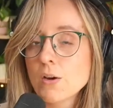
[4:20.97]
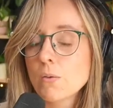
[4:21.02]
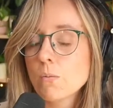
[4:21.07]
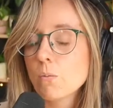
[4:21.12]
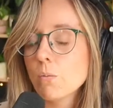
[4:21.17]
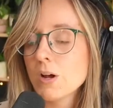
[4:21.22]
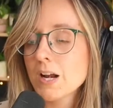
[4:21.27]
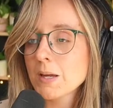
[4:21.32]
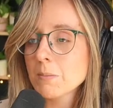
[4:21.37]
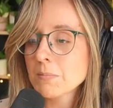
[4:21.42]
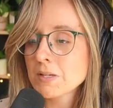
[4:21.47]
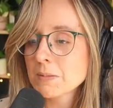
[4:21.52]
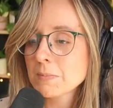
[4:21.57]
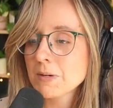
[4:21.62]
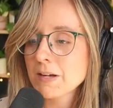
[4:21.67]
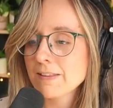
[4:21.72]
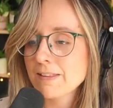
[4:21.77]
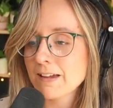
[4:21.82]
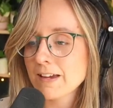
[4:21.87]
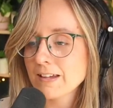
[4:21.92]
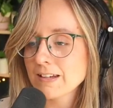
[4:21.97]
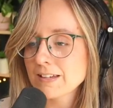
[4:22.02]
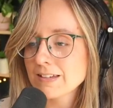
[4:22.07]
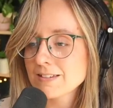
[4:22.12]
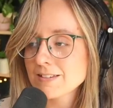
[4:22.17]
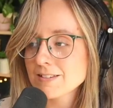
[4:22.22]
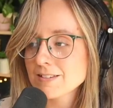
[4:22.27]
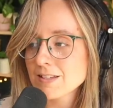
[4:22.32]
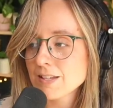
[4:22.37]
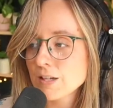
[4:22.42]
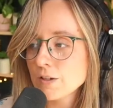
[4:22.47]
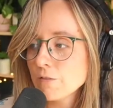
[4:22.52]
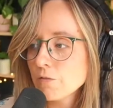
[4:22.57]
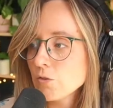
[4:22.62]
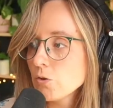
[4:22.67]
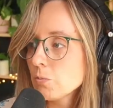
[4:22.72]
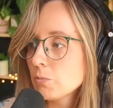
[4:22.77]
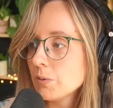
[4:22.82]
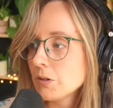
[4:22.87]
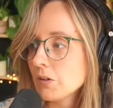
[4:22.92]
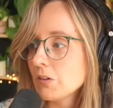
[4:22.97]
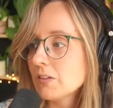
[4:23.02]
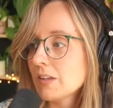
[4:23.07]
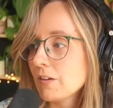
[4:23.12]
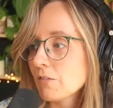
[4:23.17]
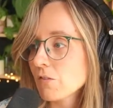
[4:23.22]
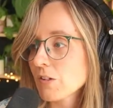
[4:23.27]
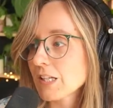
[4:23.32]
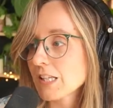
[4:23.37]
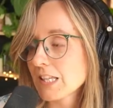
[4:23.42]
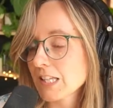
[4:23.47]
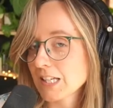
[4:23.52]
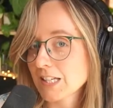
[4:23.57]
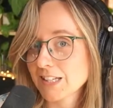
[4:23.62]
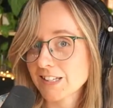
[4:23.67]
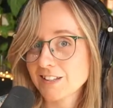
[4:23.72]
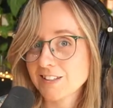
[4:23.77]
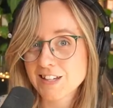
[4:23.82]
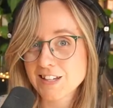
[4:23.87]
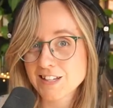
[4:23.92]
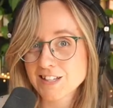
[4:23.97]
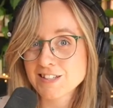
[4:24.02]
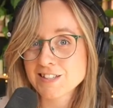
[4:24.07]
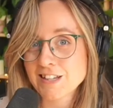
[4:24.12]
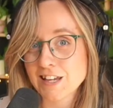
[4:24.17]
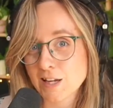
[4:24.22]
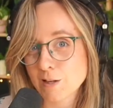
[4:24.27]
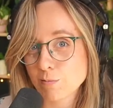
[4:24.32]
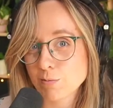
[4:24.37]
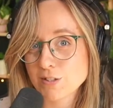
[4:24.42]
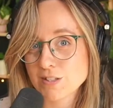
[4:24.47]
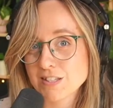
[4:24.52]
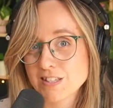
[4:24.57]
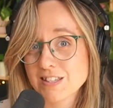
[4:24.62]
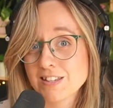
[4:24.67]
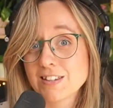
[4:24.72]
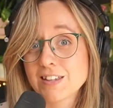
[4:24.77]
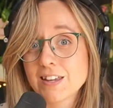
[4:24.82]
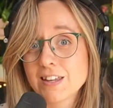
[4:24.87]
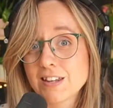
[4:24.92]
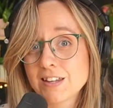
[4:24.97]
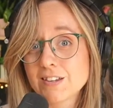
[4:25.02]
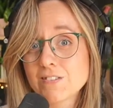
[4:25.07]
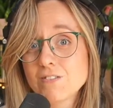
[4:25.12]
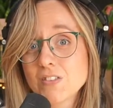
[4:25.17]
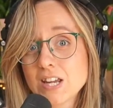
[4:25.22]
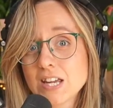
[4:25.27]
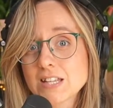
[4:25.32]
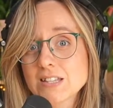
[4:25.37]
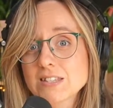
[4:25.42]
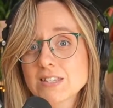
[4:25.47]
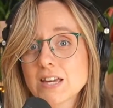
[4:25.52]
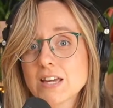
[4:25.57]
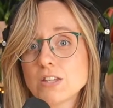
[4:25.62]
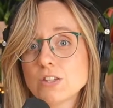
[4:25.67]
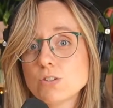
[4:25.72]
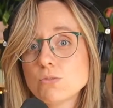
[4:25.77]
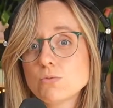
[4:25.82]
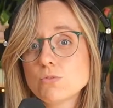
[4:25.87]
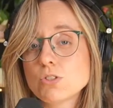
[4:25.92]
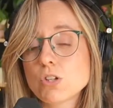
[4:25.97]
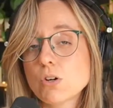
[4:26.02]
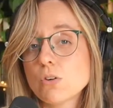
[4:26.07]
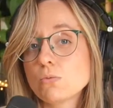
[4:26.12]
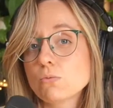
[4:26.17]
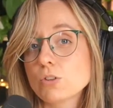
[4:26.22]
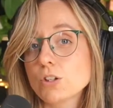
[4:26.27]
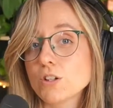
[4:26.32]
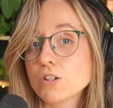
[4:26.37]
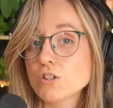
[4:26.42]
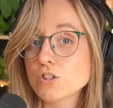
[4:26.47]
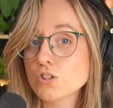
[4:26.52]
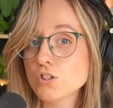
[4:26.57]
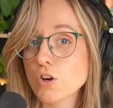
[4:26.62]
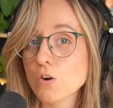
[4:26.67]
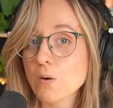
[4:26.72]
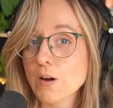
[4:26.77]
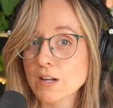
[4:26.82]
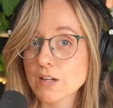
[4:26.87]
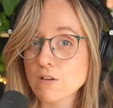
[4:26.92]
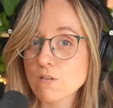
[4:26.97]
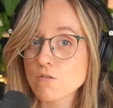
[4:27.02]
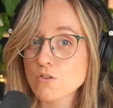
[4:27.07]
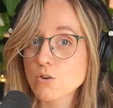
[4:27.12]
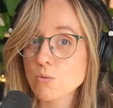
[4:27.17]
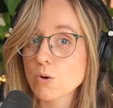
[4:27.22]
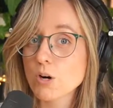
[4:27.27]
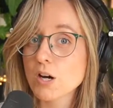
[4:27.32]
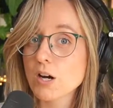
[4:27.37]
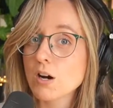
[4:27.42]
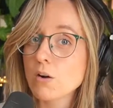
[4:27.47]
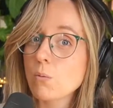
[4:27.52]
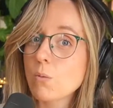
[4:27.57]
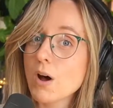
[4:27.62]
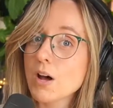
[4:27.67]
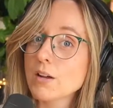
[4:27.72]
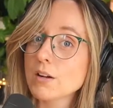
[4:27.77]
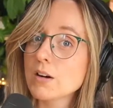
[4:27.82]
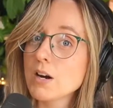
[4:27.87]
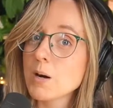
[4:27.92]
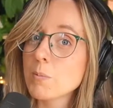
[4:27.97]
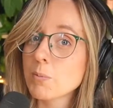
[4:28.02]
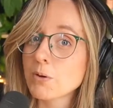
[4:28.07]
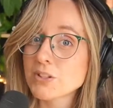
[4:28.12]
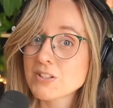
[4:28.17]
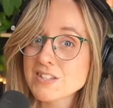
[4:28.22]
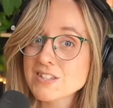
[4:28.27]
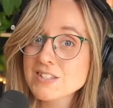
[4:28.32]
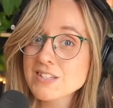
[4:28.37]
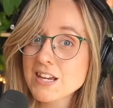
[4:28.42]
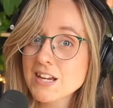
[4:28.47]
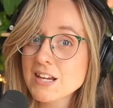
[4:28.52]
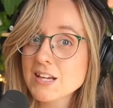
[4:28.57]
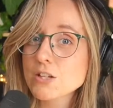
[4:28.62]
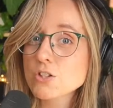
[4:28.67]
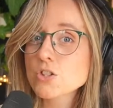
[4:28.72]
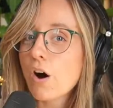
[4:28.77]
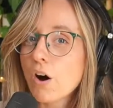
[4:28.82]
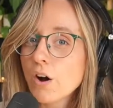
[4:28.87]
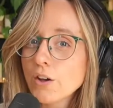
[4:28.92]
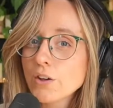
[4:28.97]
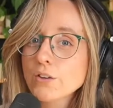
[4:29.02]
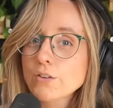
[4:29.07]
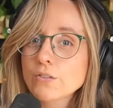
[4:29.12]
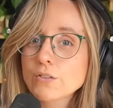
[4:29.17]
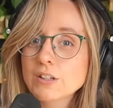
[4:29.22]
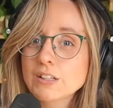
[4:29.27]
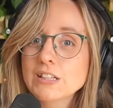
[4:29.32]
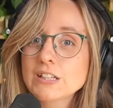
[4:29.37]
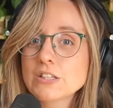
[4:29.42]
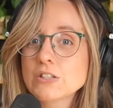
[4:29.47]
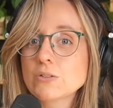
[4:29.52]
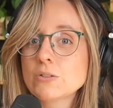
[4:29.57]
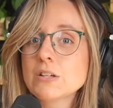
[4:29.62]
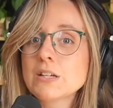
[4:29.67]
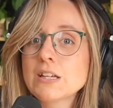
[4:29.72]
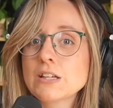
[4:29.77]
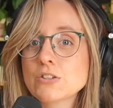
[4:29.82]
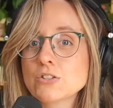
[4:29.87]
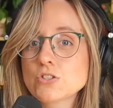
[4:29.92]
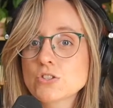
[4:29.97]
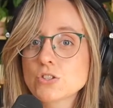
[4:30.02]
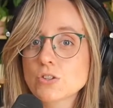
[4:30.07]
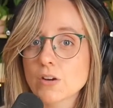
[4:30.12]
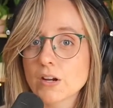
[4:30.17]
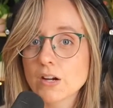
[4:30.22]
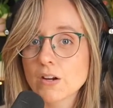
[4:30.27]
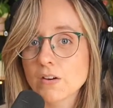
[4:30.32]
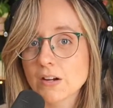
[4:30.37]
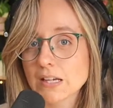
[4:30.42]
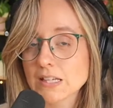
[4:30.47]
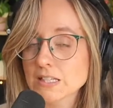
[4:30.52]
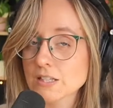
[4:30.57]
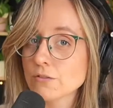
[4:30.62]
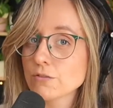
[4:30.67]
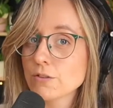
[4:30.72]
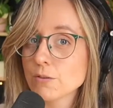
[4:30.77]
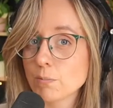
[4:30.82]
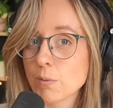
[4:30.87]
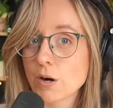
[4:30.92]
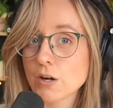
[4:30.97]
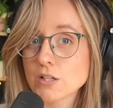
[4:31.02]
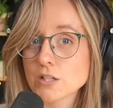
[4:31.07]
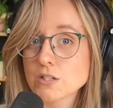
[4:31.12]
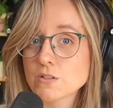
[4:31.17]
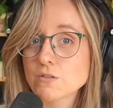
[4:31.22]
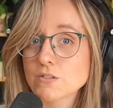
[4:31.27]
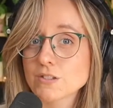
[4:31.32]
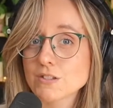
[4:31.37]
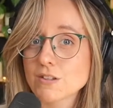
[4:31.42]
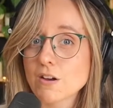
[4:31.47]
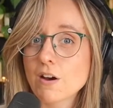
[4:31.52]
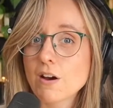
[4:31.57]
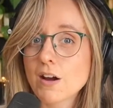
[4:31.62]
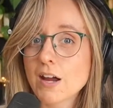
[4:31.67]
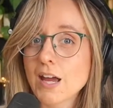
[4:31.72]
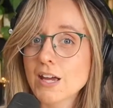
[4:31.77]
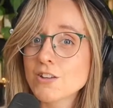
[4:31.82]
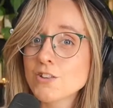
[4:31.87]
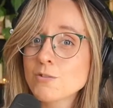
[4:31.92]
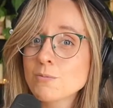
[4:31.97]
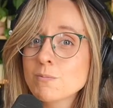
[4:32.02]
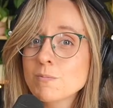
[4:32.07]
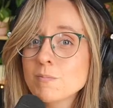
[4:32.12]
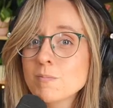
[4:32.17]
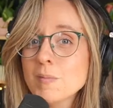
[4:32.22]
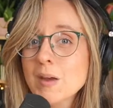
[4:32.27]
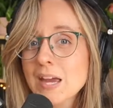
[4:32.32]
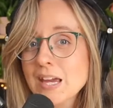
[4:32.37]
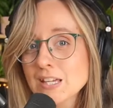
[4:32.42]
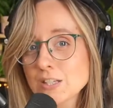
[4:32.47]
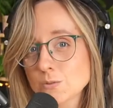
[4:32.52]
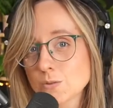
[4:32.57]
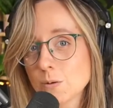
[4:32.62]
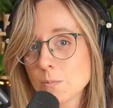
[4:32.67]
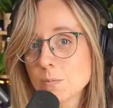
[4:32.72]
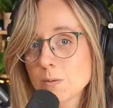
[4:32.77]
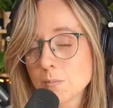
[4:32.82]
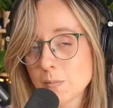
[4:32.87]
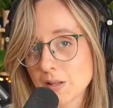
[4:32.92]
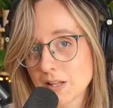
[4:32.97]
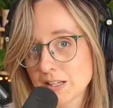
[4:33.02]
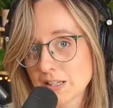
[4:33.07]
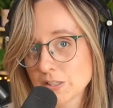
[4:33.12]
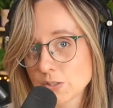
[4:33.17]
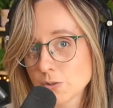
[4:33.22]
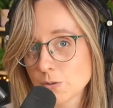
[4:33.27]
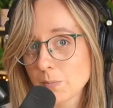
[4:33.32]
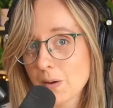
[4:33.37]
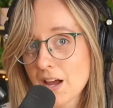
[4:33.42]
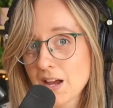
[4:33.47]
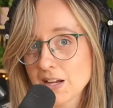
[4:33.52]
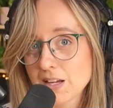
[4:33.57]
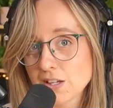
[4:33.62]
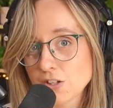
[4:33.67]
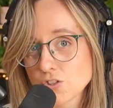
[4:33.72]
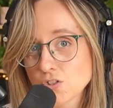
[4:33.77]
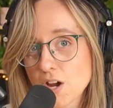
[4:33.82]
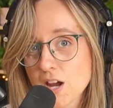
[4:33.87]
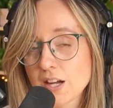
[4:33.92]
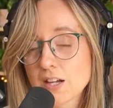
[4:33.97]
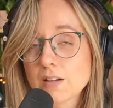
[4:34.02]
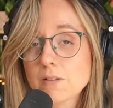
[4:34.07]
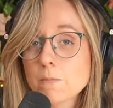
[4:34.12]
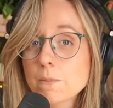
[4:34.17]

What I mean by that is if you build everything in Ableton in advance and you don't really show any of your work while you're up on stage, all you're really doing is triggering different parts of the song and you may as well be playing to a backing track.